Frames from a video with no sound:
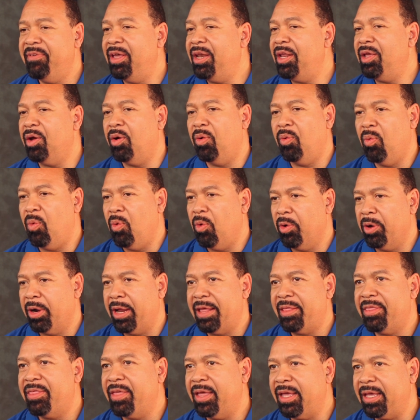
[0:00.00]
any award,
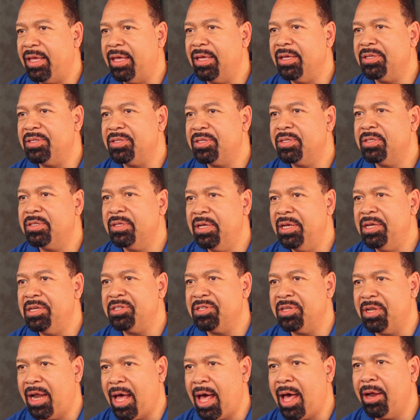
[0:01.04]
I think is
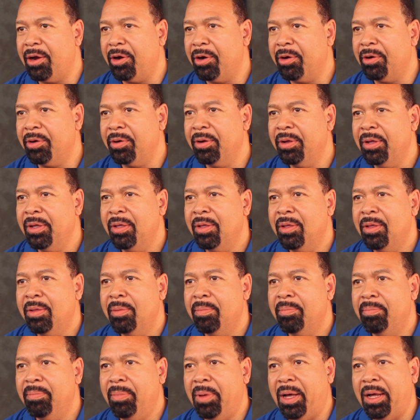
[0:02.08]
an honor.
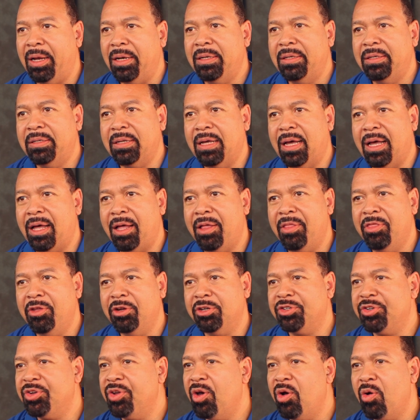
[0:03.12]
But
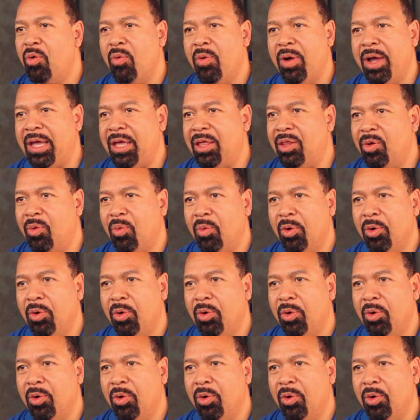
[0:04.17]
there's no way in the